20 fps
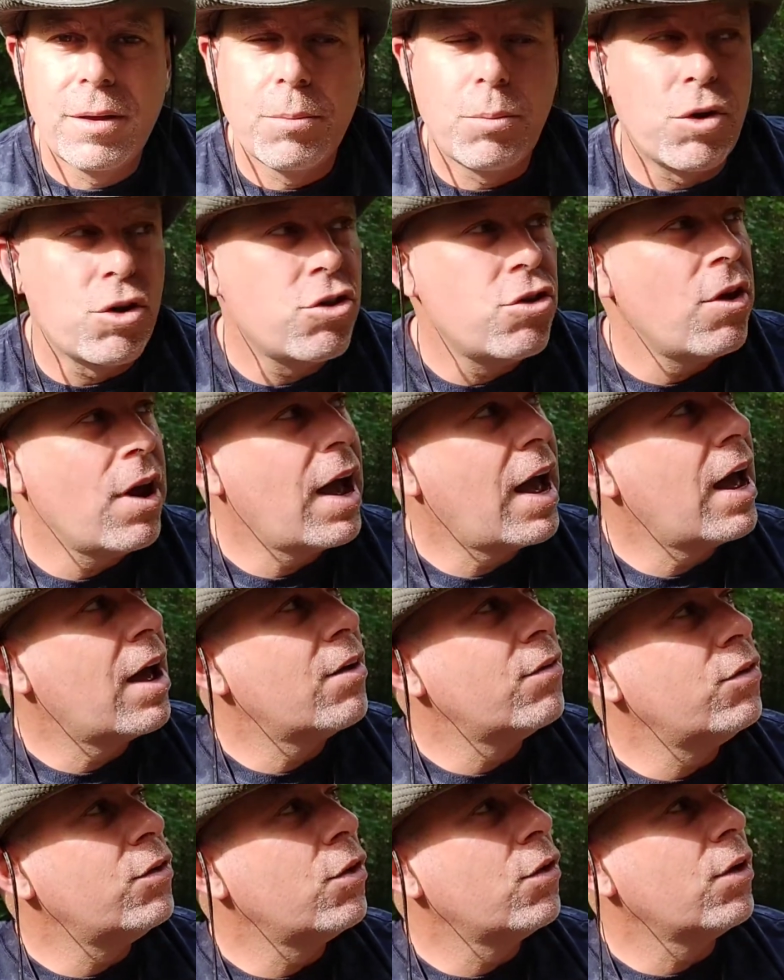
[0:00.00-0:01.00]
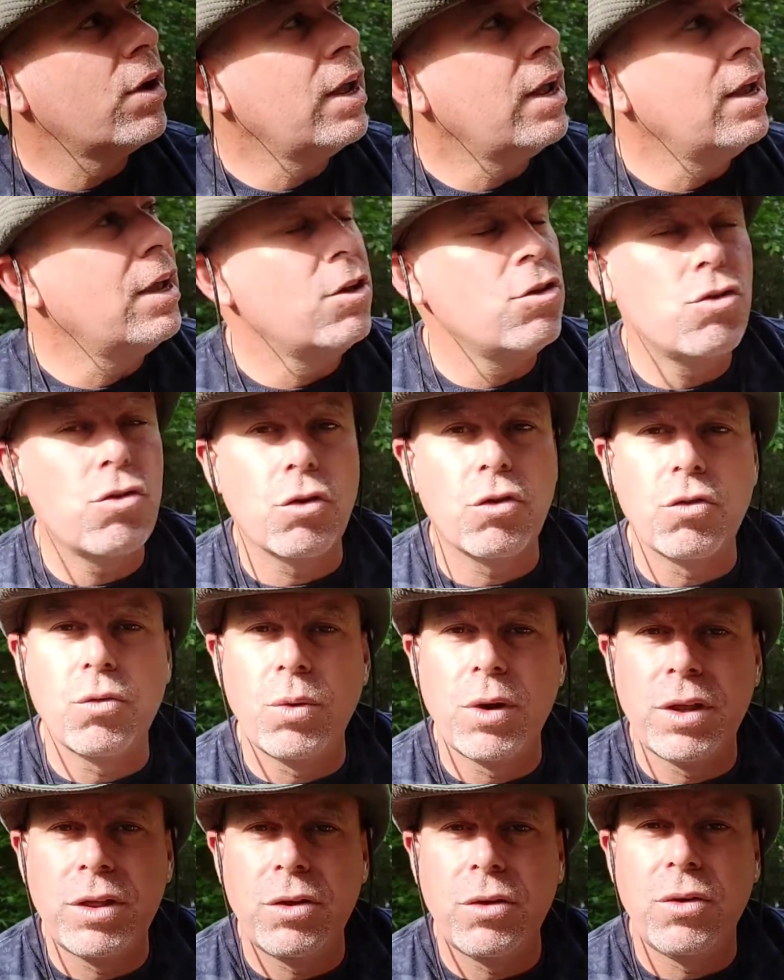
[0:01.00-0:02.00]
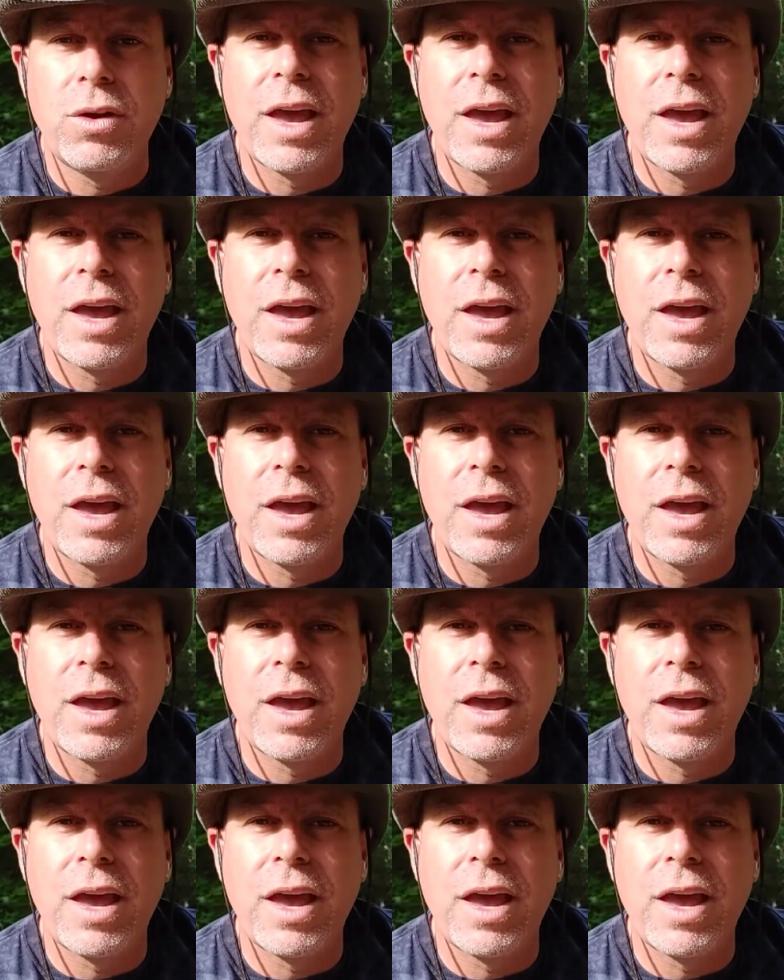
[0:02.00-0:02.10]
But you have your angels with you.